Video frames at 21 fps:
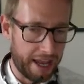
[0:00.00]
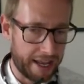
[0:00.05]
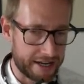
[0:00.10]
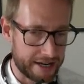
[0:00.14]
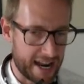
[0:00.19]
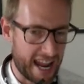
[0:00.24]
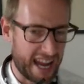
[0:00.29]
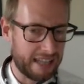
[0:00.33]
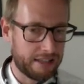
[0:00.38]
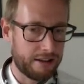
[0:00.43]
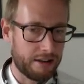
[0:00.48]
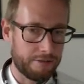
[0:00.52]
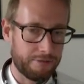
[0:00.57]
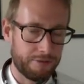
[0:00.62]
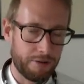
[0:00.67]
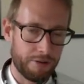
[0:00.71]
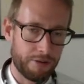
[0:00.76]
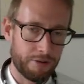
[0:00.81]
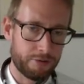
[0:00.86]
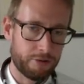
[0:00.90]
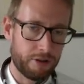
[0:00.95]
native
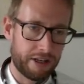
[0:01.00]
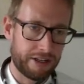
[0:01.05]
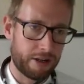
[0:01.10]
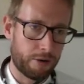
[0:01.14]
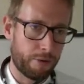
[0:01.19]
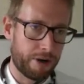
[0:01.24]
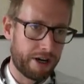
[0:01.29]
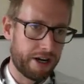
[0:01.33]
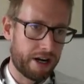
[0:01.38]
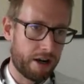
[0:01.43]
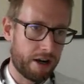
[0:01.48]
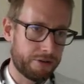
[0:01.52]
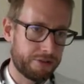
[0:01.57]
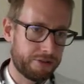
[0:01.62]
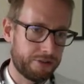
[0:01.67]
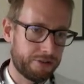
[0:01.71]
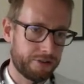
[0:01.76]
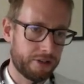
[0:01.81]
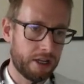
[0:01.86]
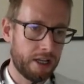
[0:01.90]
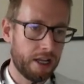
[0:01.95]
to those data
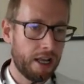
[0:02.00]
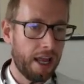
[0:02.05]
warehouses.